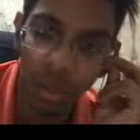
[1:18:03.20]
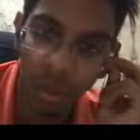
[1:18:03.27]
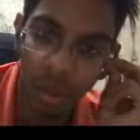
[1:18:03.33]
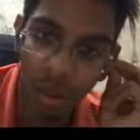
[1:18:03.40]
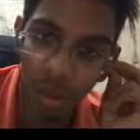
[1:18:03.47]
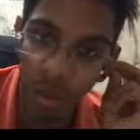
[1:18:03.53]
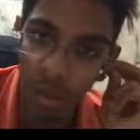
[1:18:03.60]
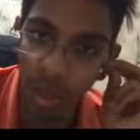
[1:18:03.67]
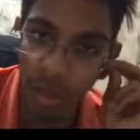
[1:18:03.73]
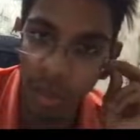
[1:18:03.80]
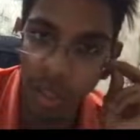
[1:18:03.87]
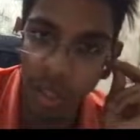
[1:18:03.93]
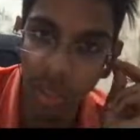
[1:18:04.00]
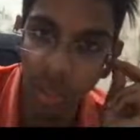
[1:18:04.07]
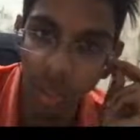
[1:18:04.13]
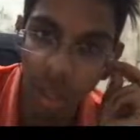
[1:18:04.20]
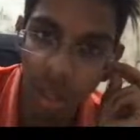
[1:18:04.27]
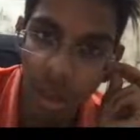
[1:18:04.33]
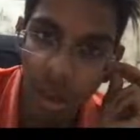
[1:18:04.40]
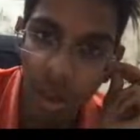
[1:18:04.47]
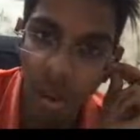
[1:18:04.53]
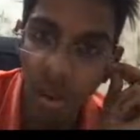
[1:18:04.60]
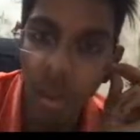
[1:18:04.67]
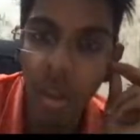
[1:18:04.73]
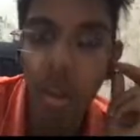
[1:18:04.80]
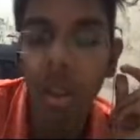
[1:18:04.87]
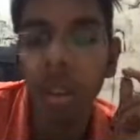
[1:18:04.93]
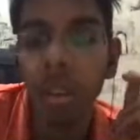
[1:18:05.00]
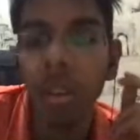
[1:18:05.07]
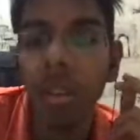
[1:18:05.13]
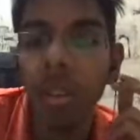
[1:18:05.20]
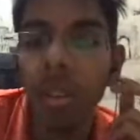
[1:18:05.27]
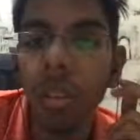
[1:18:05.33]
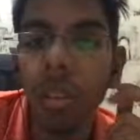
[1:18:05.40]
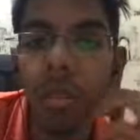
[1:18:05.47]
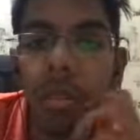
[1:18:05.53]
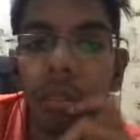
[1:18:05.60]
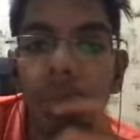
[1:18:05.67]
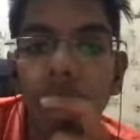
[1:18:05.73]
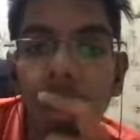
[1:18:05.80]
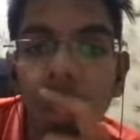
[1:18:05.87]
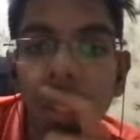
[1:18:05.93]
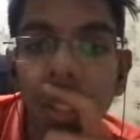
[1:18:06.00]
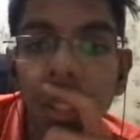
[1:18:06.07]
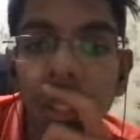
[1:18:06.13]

to cover c3. But